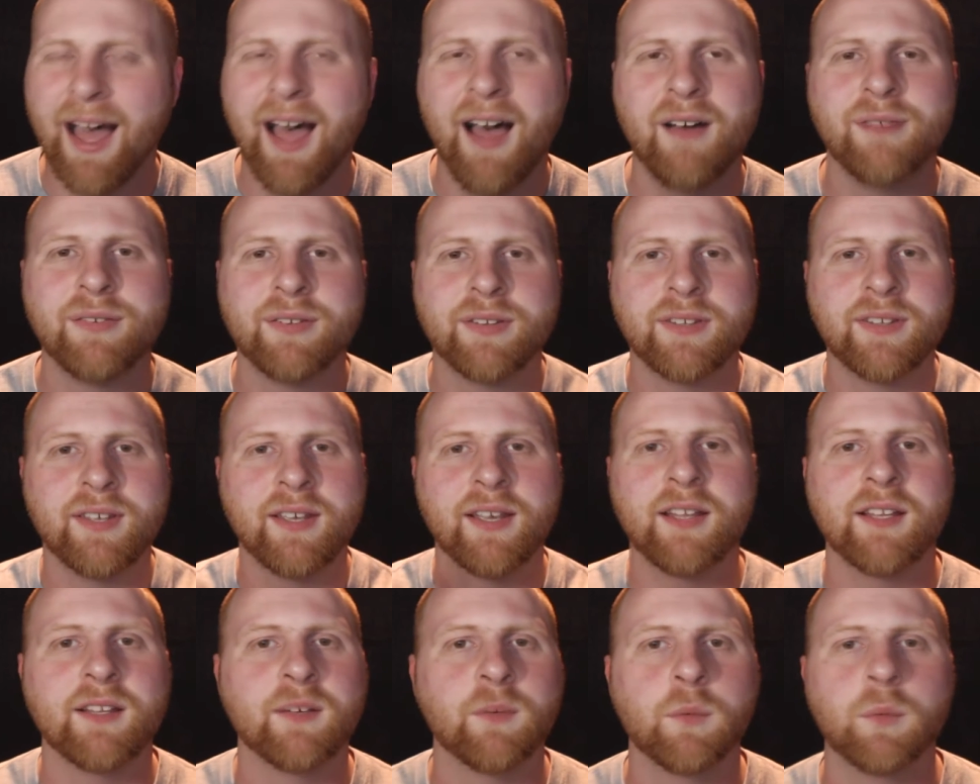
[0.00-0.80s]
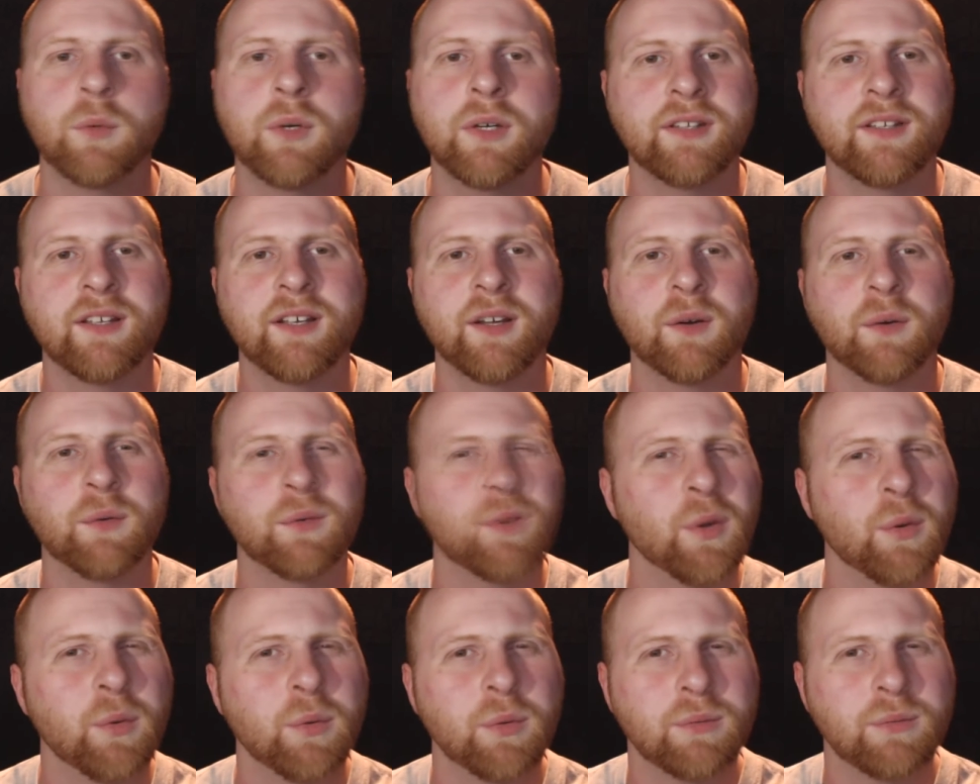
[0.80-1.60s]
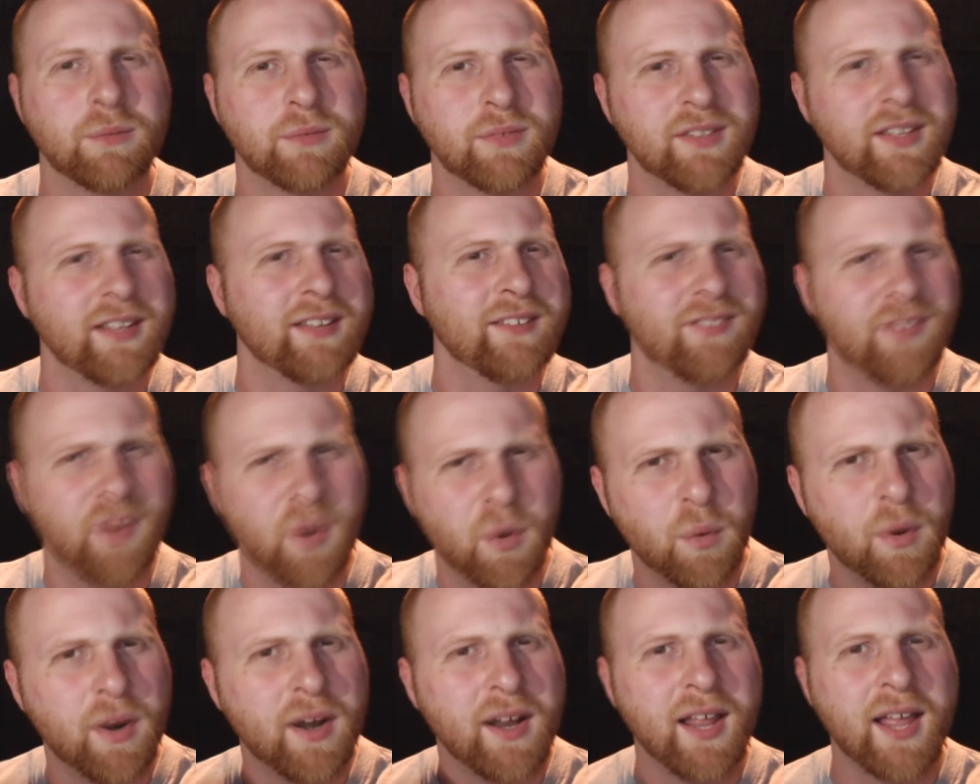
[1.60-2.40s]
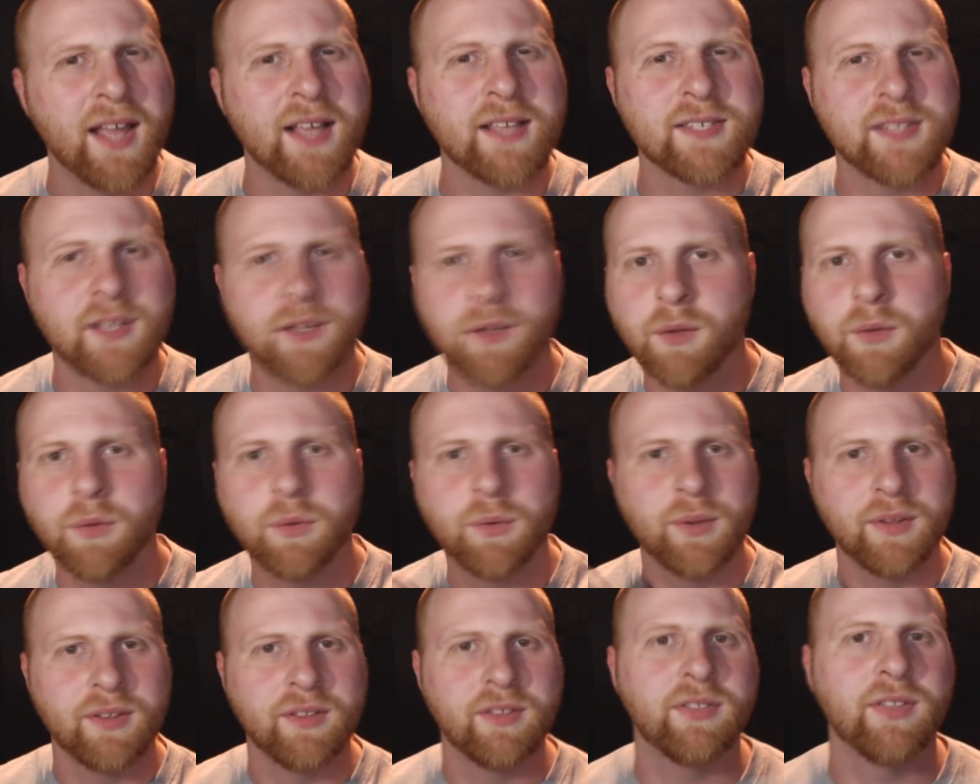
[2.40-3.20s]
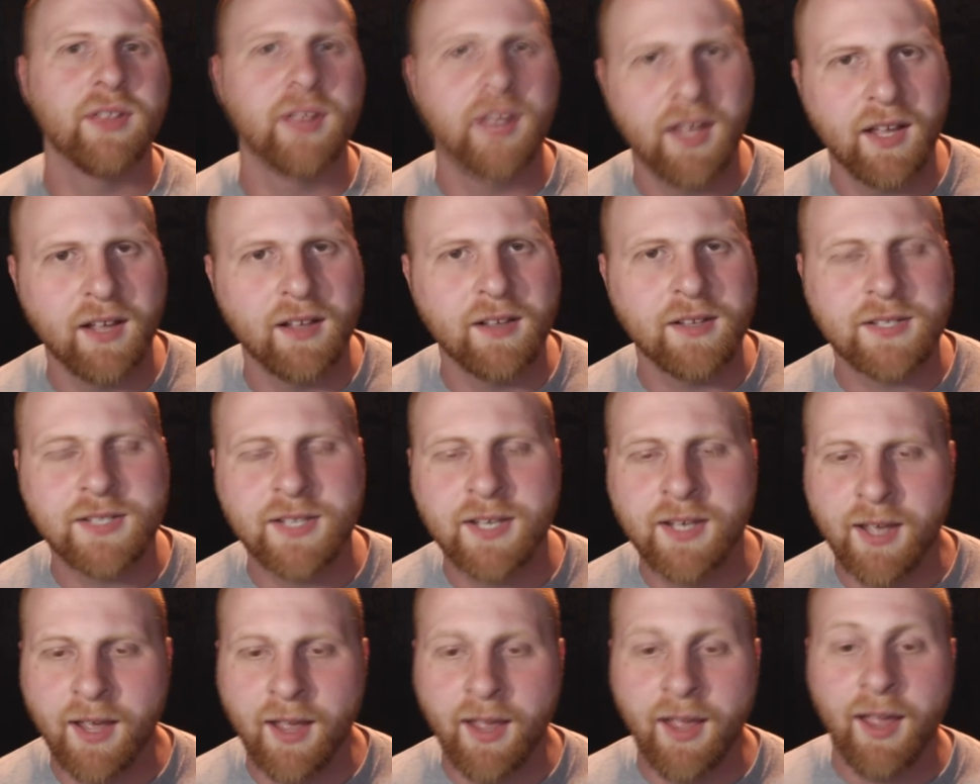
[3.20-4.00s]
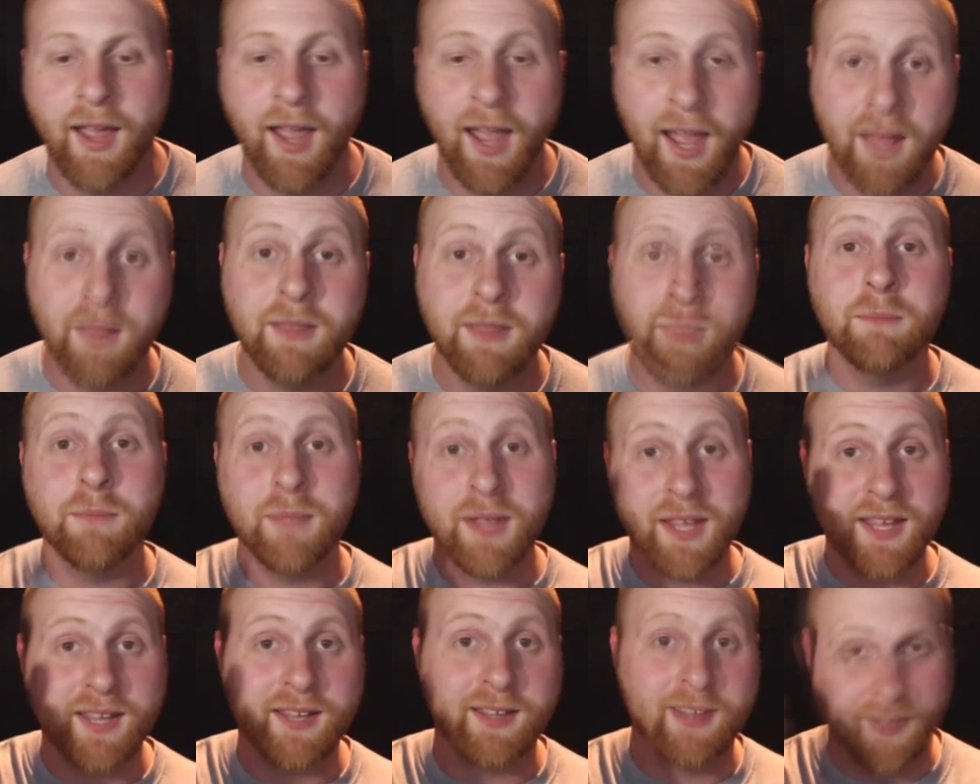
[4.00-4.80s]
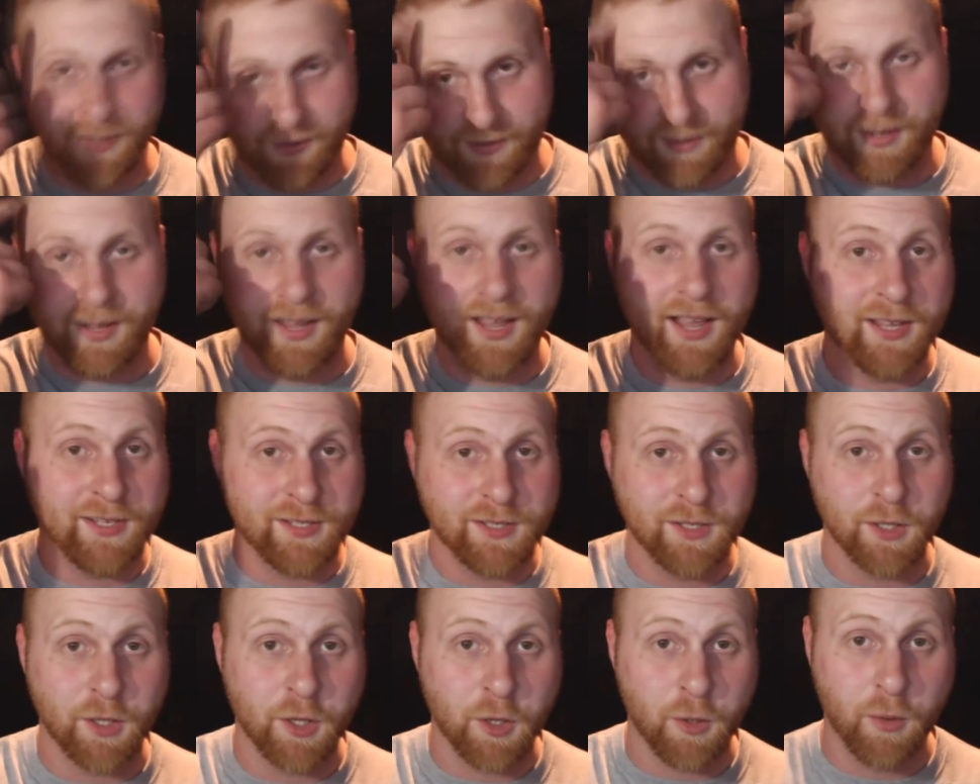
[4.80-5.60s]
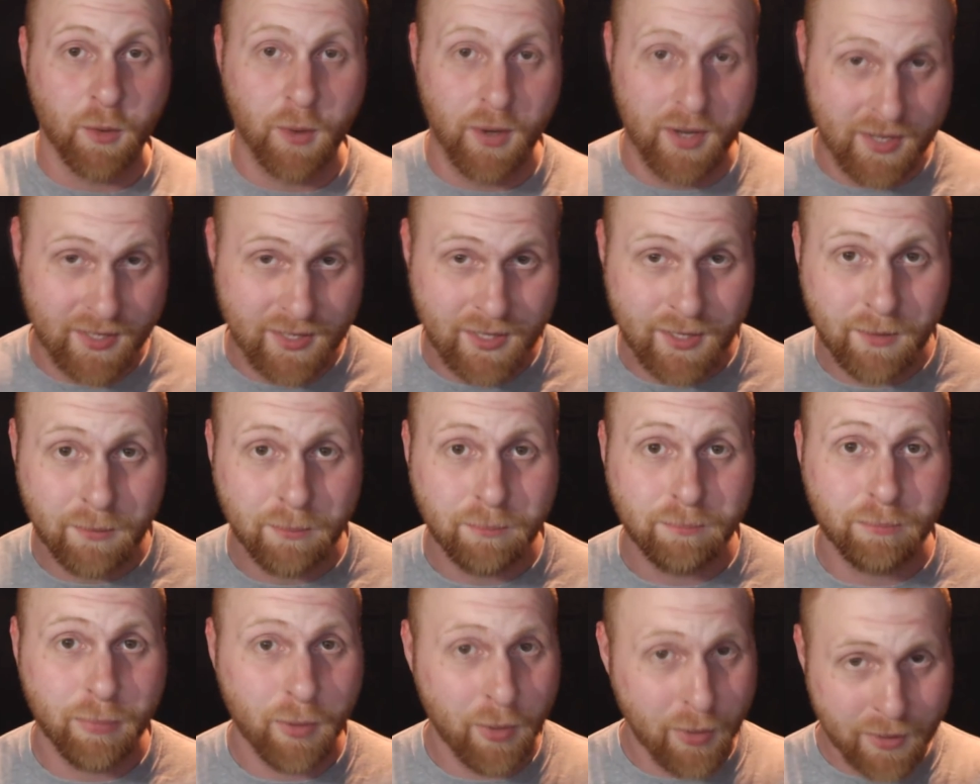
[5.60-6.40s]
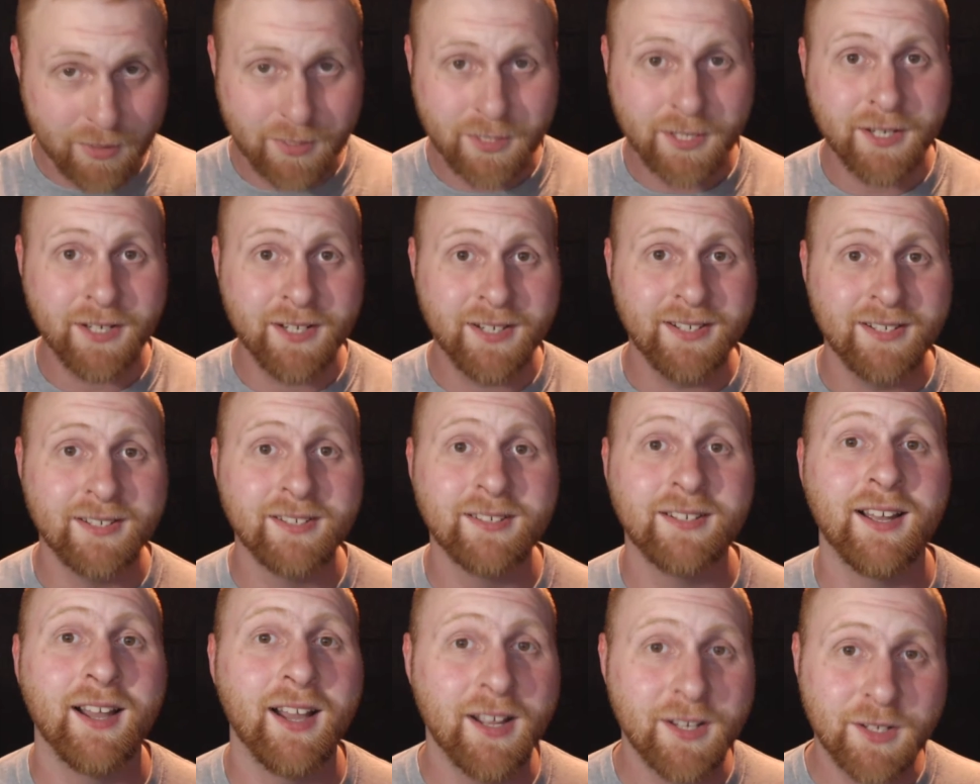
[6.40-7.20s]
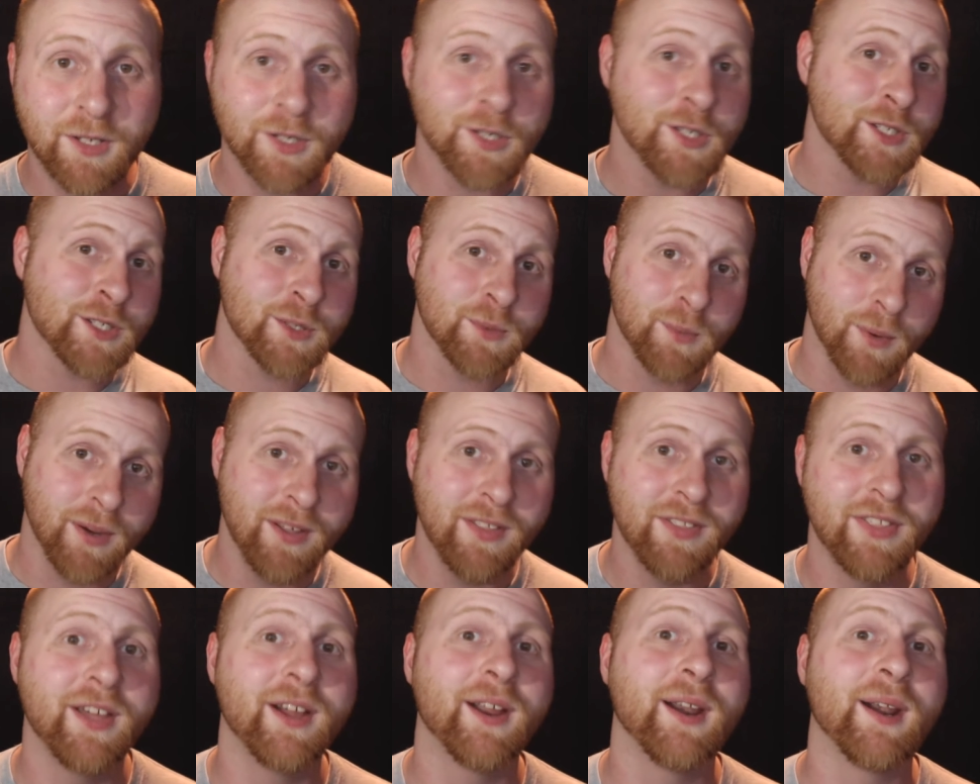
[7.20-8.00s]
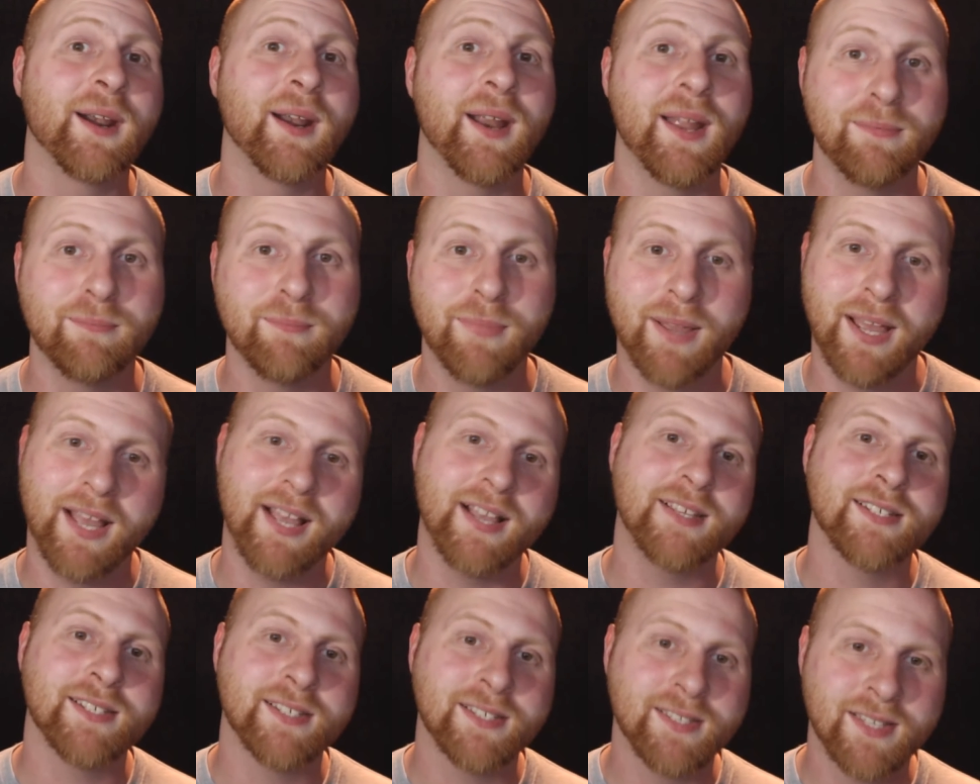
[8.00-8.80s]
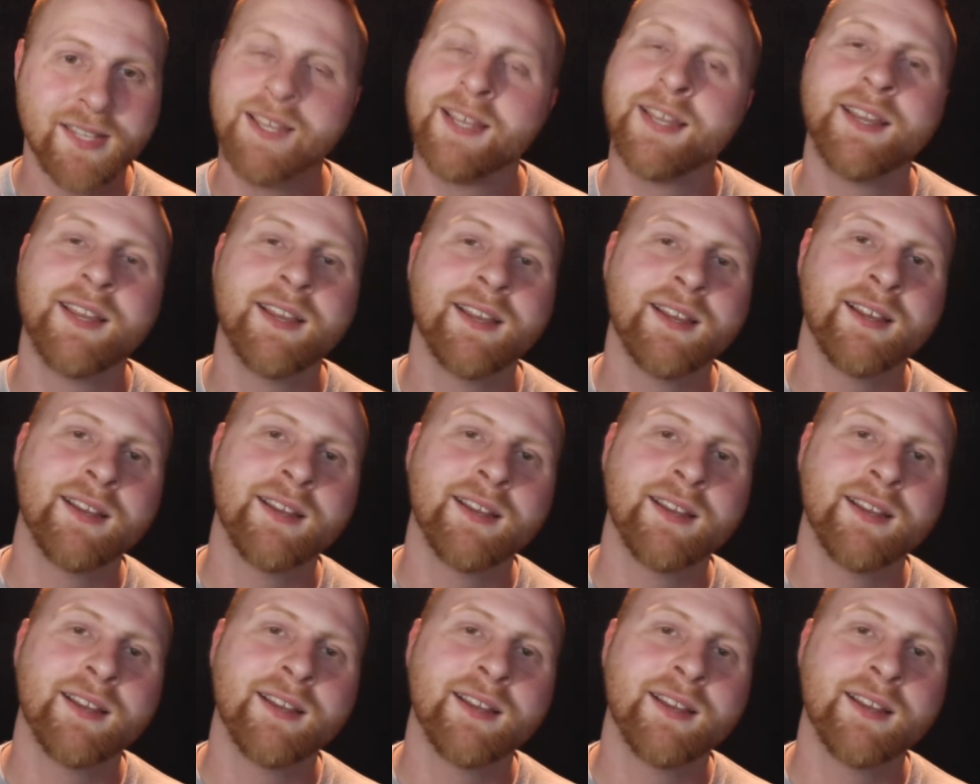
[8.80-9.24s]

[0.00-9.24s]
have a day that they relax, they don't do anything else. And me, as a crazy person, I just went there and passed